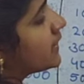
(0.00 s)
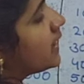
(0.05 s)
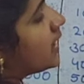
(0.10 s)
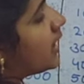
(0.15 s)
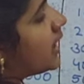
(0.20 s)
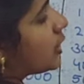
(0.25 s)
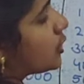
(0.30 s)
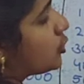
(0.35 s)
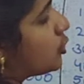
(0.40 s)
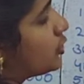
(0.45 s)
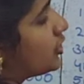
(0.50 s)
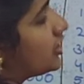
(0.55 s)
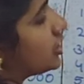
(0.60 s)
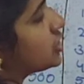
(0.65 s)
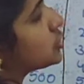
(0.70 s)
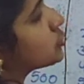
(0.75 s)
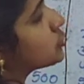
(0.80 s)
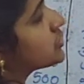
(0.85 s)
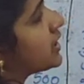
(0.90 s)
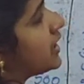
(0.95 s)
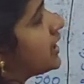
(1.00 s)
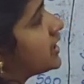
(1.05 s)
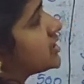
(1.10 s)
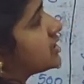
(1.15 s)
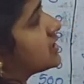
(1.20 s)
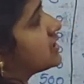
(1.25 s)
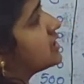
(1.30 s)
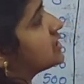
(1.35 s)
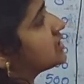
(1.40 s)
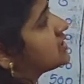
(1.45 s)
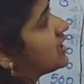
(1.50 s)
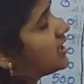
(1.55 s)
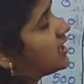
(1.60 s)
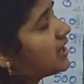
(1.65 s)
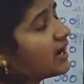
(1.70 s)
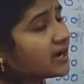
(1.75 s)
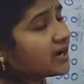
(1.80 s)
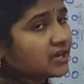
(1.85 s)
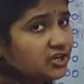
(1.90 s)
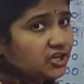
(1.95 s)
according to that the
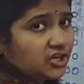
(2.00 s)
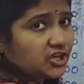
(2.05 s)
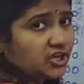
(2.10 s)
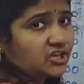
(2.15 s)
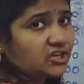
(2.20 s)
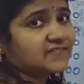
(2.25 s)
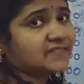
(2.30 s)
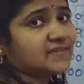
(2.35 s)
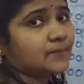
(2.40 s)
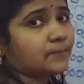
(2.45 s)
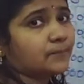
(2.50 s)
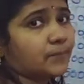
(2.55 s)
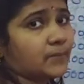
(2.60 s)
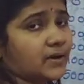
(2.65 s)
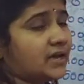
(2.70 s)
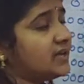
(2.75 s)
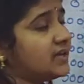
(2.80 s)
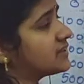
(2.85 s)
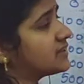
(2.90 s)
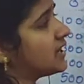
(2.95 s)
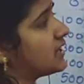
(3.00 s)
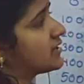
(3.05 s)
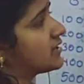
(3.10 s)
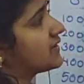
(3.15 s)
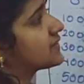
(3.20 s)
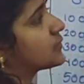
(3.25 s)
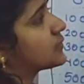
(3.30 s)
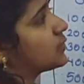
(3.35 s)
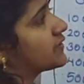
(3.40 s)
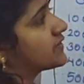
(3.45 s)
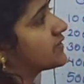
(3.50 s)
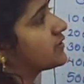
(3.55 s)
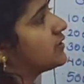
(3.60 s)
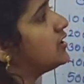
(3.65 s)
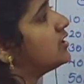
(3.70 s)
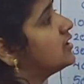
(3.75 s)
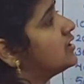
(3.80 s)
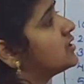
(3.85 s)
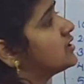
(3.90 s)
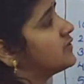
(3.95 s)
aggregate supply that is also